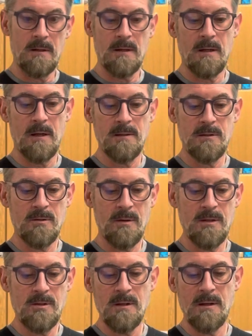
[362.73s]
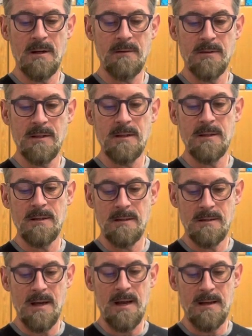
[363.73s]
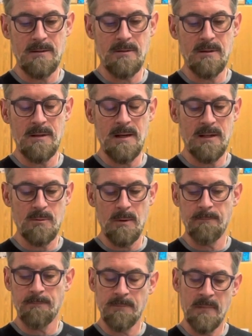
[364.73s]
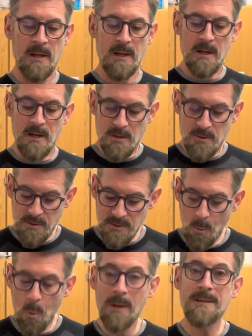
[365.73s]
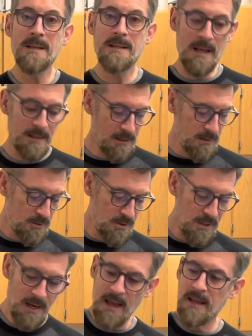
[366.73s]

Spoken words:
concentration of the dye to the next one. So this is a 1 to 10 dilution. I